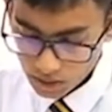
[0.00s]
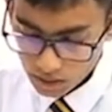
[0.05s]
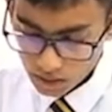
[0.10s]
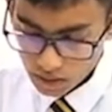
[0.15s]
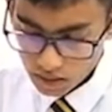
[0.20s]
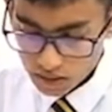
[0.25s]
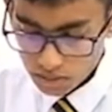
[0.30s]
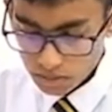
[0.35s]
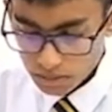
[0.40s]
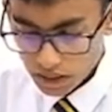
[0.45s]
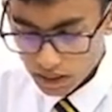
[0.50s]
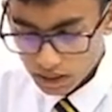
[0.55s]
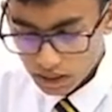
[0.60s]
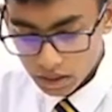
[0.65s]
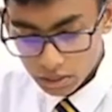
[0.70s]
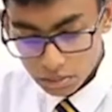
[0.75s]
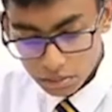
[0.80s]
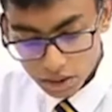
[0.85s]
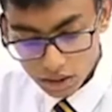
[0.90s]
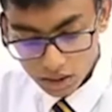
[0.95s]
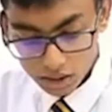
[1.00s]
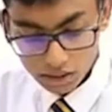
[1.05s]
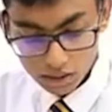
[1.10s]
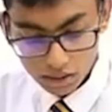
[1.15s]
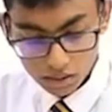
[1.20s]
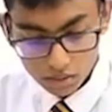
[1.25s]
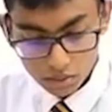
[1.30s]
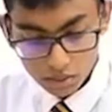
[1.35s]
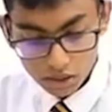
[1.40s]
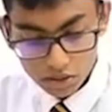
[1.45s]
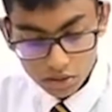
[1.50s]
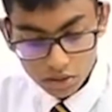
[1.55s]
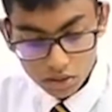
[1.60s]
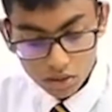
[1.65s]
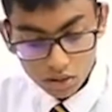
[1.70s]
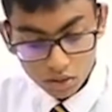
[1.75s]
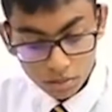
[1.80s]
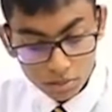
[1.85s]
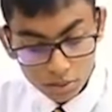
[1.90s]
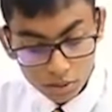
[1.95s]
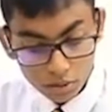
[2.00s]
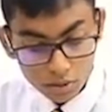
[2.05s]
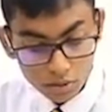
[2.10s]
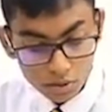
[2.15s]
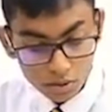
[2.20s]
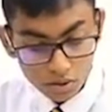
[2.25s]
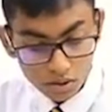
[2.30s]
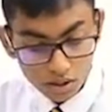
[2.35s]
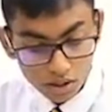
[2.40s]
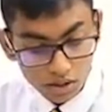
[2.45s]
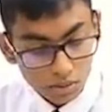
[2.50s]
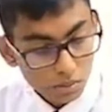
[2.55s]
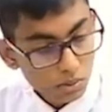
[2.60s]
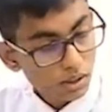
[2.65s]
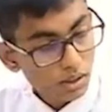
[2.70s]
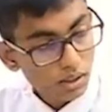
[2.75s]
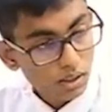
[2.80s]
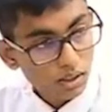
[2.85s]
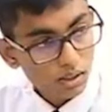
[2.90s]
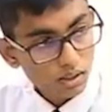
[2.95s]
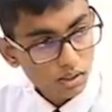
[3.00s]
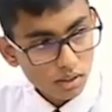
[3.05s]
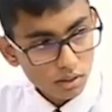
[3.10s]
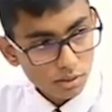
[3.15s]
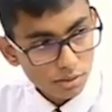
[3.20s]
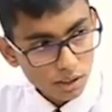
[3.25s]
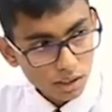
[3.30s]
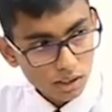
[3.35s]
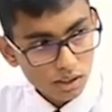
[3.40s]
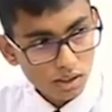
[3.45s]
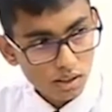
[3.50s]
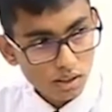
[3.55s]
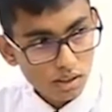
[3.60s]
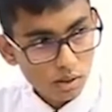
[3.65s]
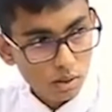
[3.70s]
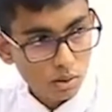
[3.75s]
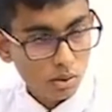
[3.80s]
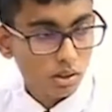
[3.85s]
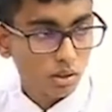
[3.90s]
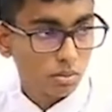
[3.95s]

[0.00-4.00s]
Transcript: As a banking partner, what's your approach to deal with these affected local